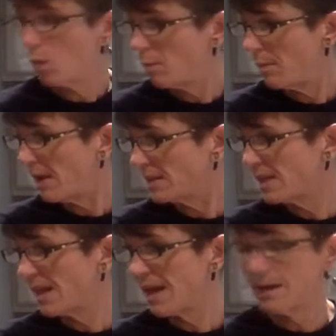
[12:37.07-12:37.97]
whole box
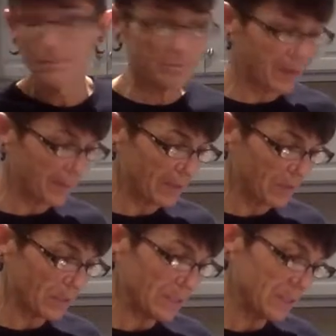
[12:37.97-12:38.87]
of that baby
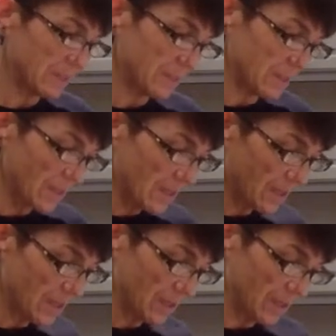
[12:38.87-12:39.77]
greens
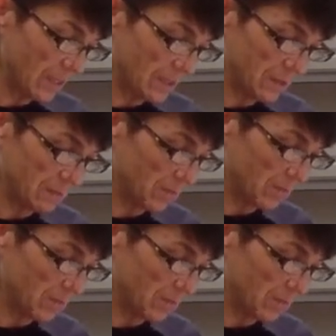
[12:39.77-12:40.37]
in,